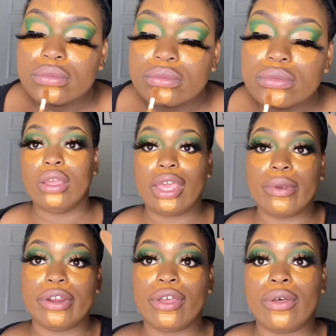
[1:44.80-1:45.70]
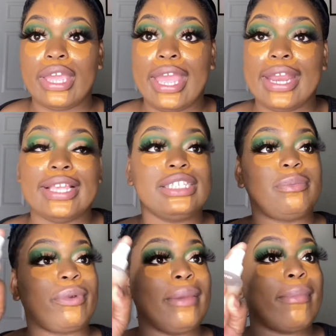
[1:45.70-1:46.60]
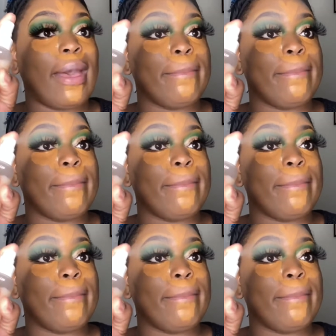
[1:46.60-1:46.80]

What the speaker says: Okay, we're gonna go ahead and spray my